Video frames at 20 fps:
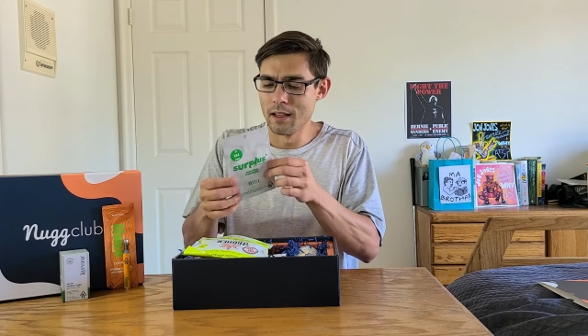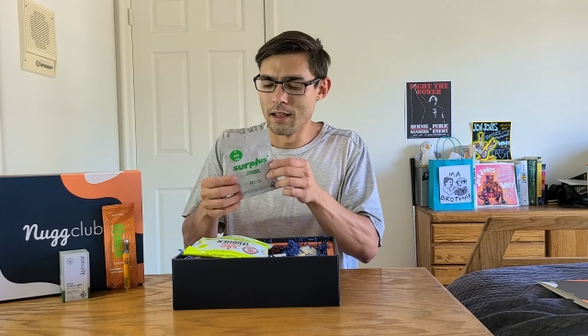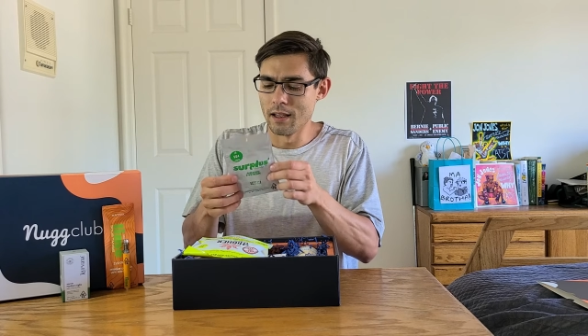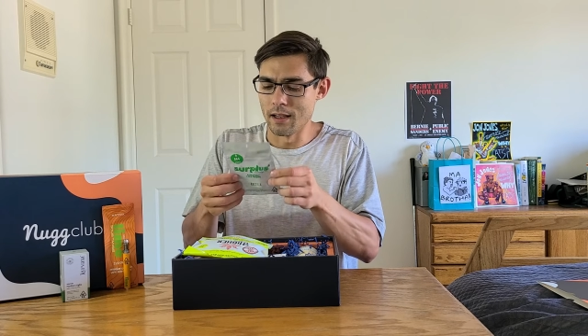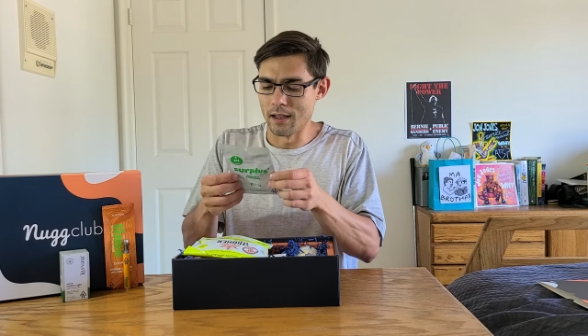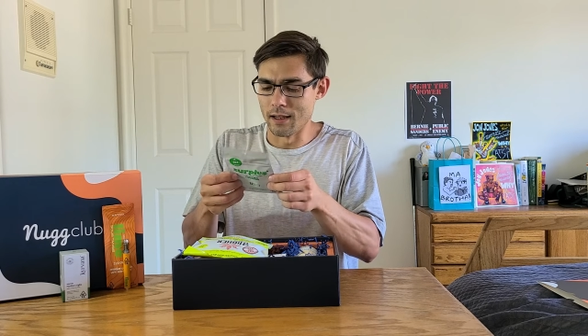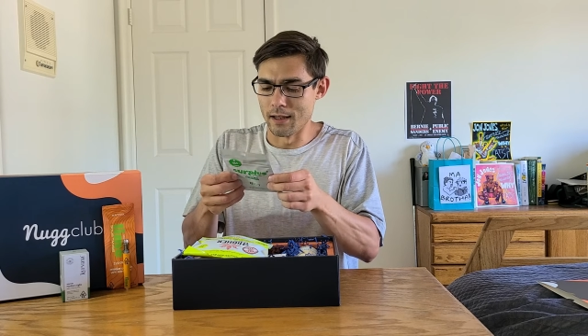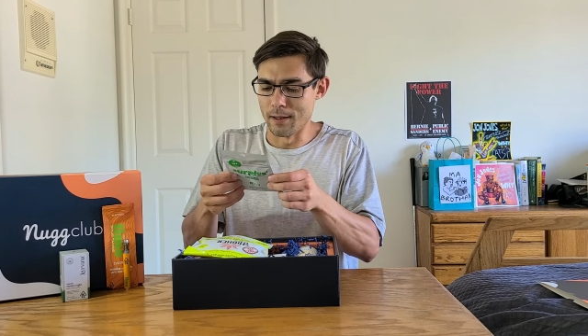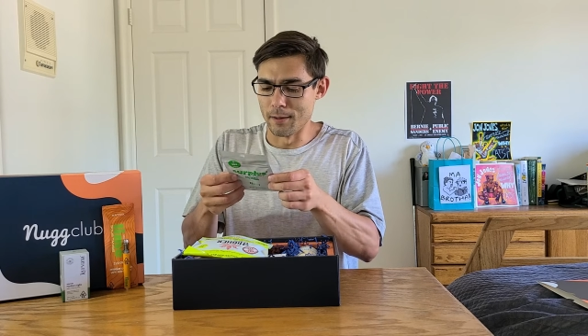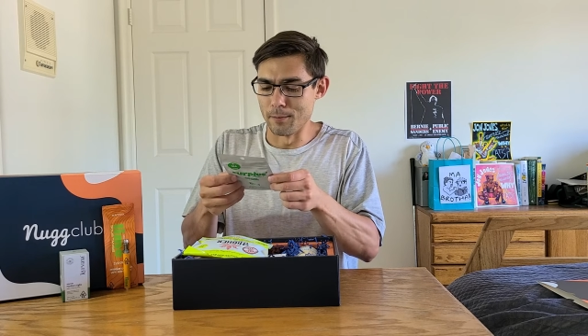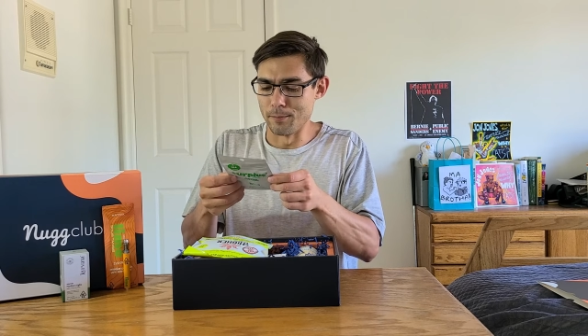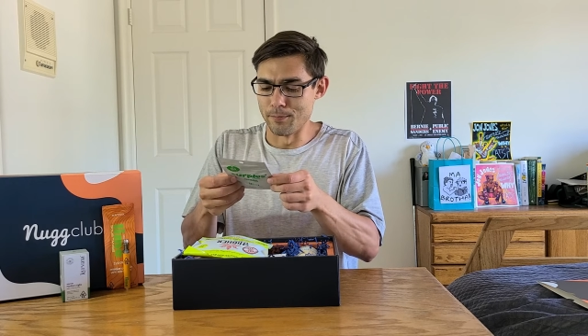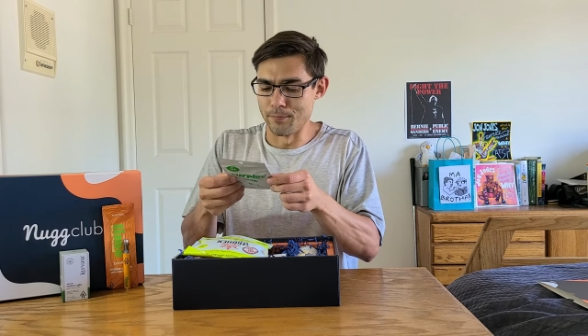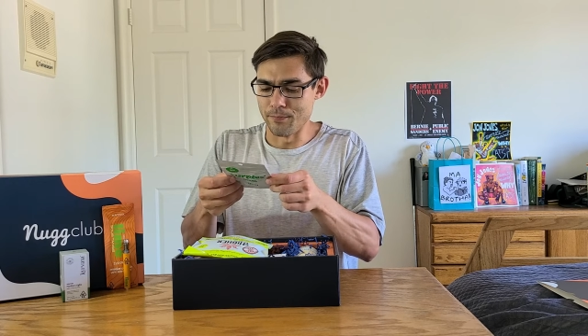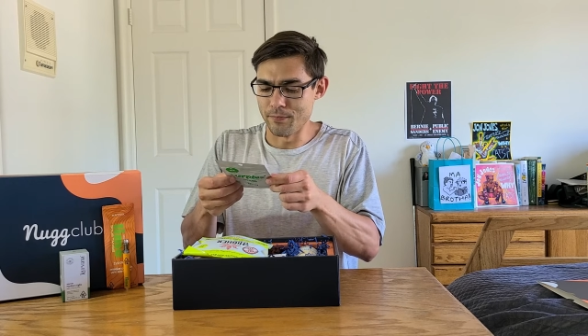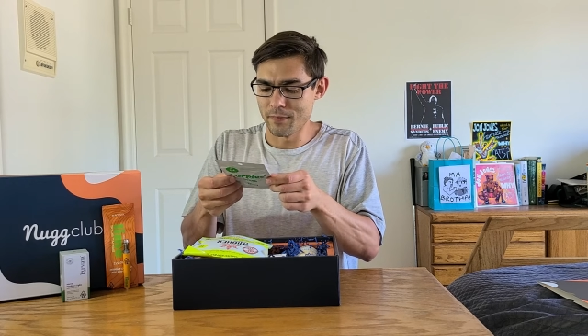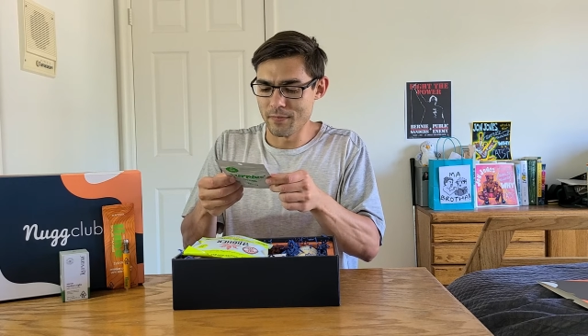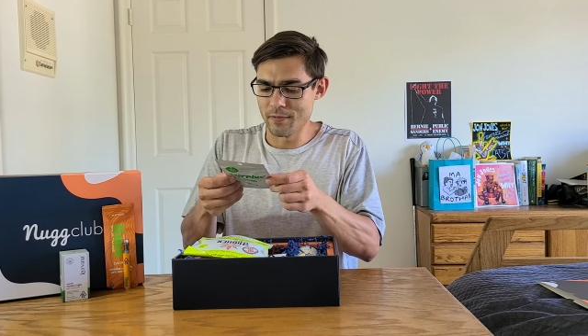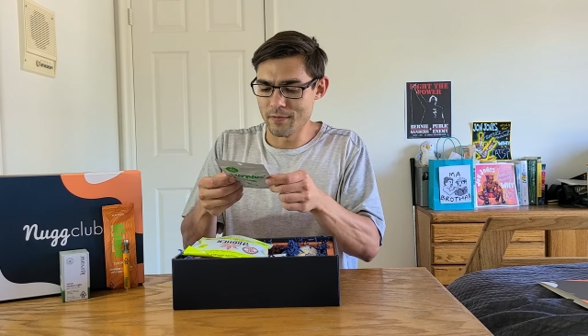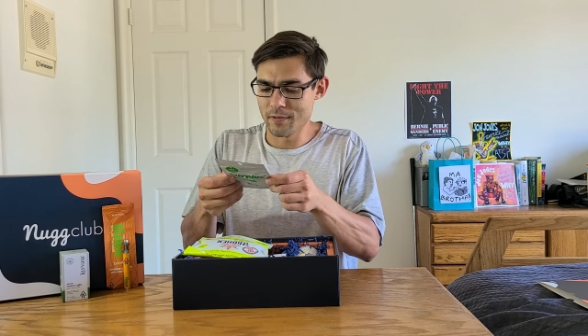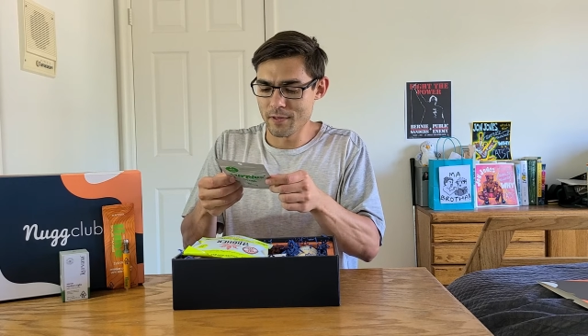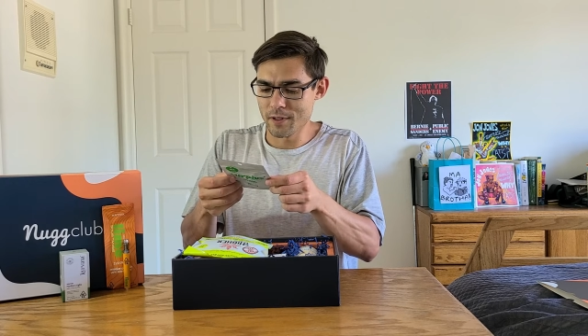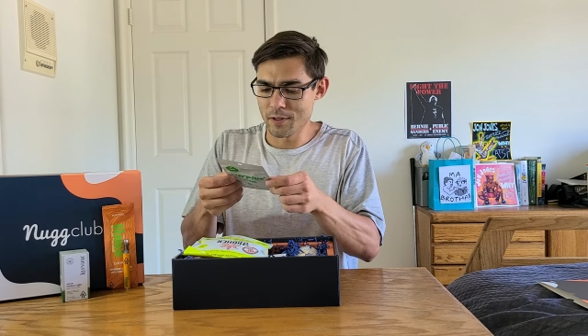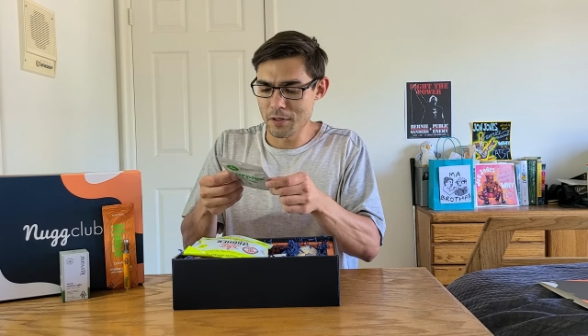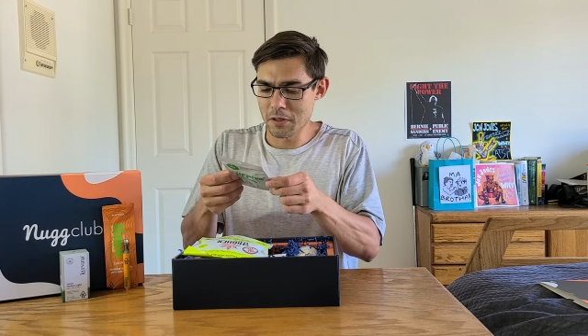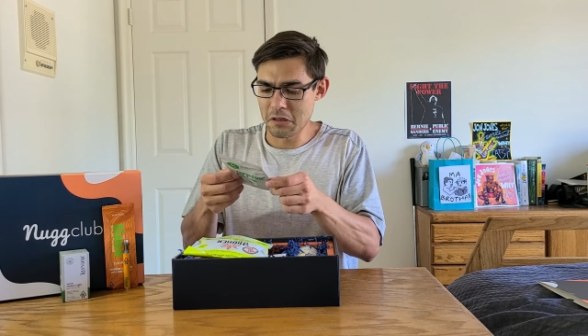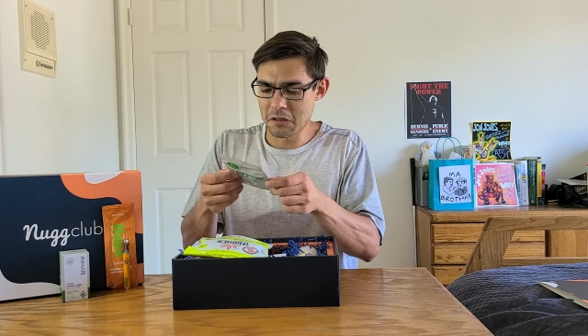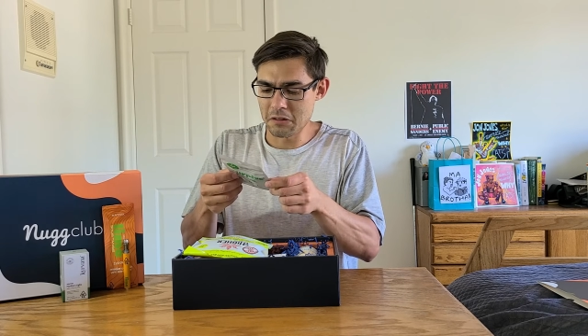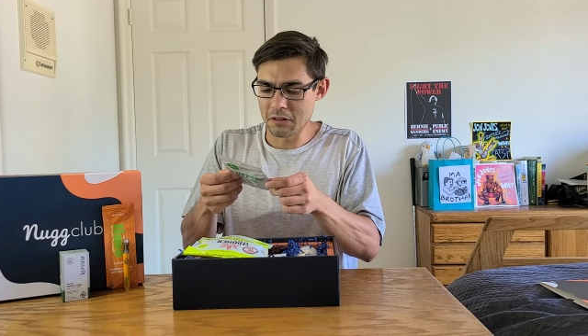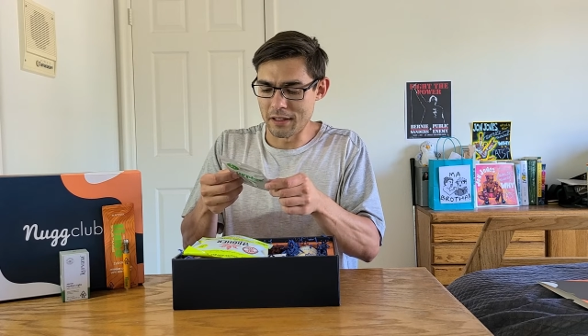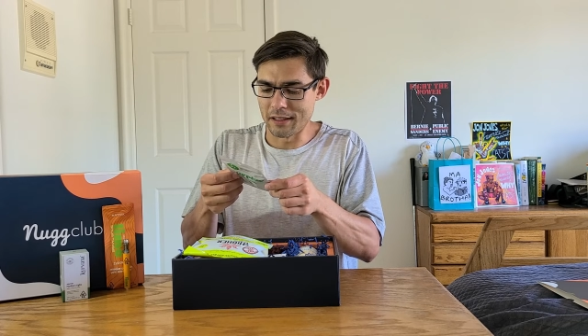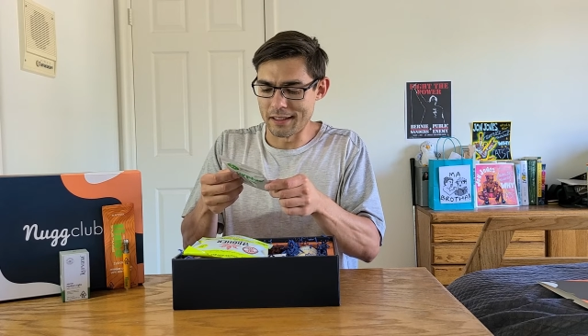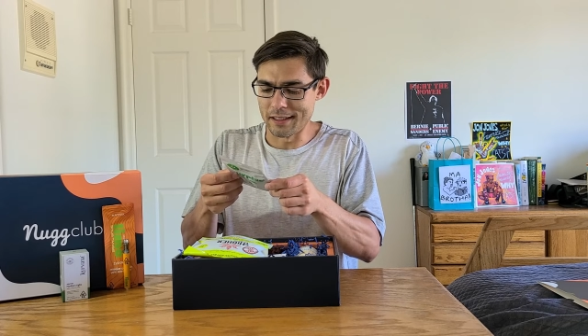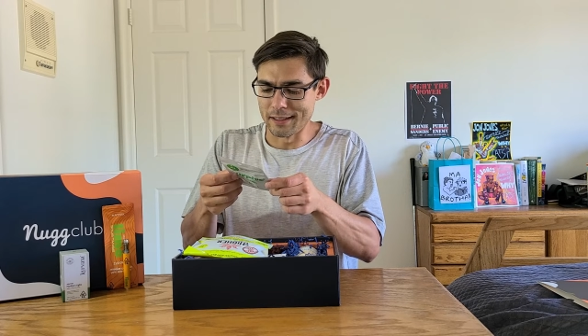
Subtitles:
So like